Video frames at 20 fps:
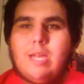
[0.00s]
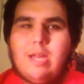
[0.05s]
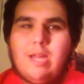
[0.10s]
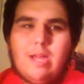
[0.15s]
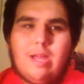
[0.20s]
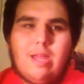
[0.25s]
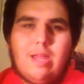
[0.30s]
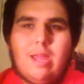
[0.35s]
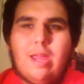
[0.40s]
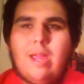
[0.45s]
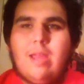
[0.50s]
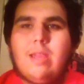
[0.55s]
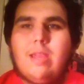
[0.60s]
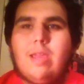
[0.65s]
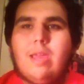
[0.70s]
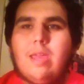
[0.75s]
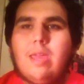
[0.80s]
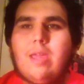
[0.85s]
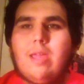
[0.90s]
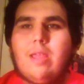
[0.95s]
Hunt
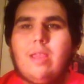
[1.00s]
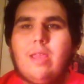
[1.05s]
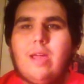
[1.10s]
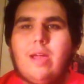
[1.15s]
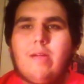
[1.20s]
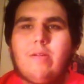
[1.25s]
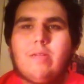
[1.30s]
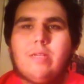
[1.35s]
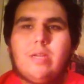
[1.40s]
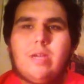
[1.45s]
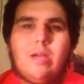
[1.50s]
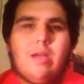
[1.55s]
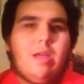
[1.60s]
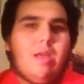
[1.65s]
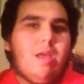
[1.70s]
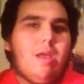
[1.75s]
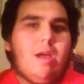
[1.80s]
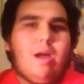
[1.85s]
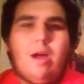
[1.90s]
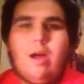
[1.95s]
and Niki Lauda
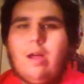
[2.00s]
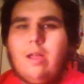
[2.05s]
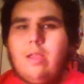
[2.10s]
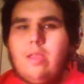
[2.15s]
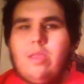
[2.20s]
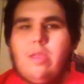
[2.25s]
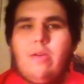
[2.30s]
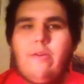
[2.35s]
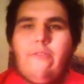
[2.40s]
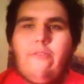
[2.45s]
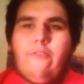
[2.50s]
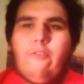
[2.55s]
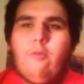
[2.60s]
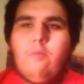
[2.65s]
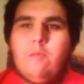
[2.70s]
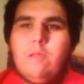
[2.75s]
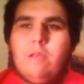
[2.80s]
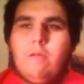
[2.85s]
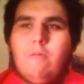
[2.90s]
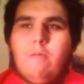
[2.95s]
on the
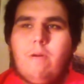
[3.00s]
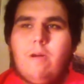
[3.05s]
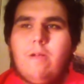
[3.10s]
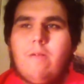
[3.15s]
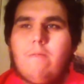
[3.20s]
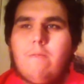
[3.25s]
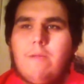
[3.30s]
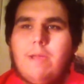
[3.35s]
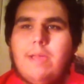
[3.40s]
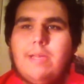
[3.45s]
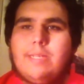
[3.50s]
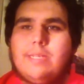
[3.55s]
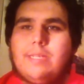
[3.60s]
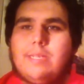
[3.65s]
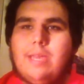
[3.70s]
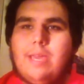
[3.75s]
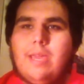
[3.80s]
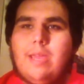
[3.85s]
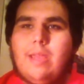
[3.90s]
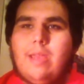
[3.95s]
Formula One
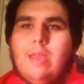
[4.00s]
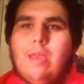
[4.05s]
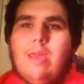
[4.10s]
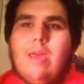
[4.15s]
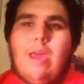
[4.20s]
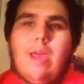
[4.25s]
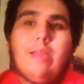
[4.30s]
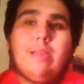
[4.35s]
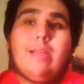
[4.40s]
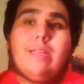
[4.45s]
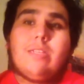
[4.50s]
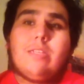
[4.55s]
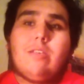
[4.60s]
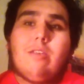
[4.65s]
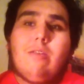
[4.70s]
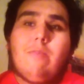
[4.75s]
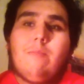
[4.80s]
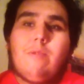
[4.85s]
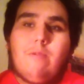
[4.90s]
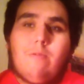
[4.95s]
racing and that's
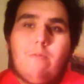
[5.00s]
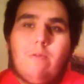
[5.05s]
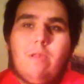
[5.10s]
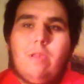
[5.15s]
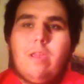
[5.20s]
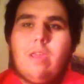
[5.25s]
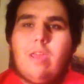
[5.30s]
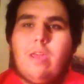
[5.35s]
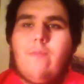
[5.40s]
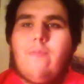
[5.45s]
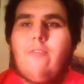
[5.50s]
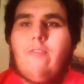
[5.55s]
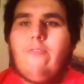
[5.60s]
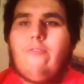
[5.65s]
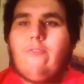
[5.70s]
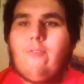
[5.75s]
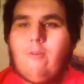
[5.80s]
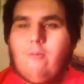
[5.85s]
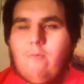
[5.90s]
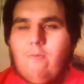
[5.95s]
all I'm going to really give you
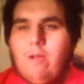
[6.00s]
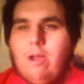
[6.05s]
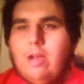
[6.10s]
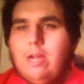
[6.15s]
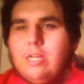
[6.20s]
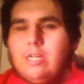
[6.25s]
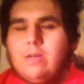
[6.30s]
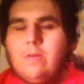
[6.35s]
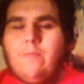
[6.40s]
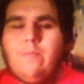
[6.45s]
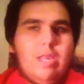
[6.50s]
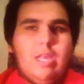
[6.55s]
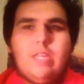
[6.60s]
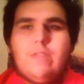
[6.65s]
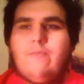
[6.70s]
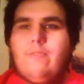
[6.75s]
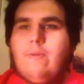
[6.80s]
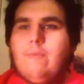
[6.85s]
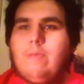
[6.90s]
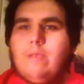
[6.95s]
for Rush. This
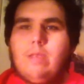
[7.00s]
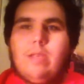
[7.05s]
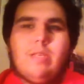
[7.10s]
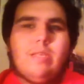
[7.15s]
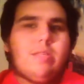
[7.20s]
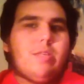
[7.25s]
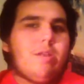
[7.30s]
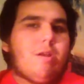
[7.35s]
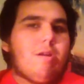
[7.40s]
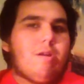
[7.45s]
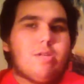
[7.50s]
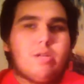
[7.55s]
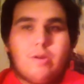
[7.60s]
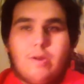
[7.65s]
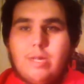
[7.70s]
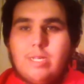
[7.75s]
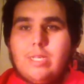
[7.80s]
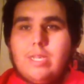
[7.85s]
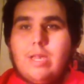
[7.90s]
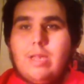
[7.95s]
film stars
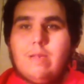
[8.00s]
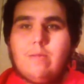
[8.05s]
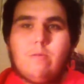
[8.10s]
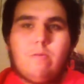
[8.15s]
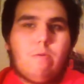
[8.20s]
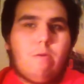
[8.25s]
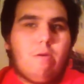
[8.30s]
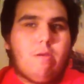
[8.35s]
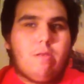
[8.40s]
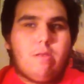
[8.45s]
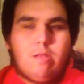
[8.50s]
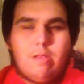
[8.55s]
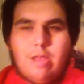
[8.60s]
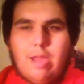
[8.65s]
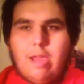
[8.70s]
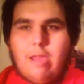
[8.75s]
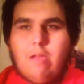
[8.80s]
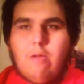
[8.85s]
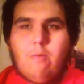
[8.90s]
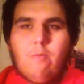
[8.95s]
Chris Hemsworth,
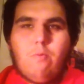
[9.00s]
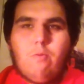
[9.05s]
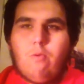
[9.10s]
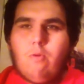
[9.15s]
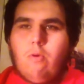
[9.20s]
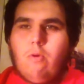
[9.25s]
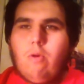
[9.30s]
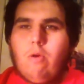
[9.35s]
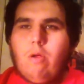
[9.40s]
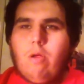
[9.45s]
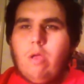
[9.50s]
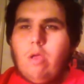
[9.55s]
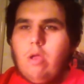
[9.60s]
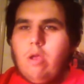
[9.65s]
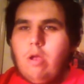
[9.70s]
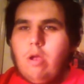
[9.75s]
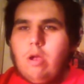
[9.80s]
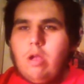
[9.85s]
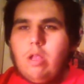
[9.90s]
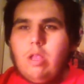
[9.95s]
Daniel Bruhl,
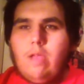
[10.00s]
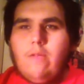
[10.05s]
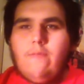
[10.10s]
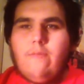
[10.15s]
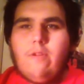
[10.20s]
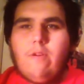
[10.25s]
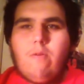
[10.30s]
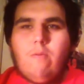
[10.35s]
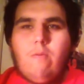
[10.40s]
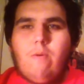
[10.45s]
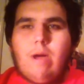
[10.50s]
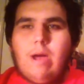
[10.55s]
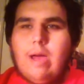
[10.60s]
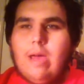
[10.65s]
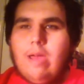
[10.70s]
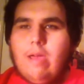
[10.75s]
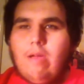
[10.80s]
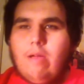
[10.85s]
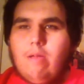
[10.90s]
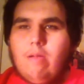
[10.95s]
Olivia
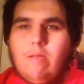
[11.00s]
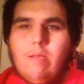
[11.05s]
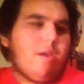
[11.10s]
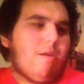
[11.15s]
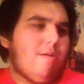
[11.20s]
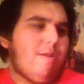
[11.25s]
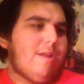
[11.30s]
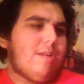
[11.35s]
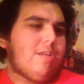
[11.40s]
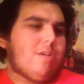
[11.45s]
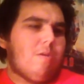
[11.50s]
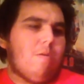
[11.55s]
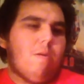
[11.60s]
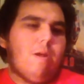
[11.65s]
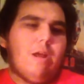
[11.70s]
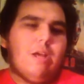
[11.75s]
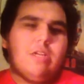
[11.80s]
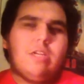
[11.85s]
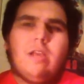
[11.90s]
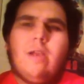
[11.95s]
Wilde. Going into
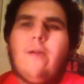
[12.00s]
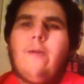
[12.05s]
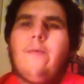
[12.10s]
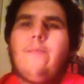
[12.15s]
Rush,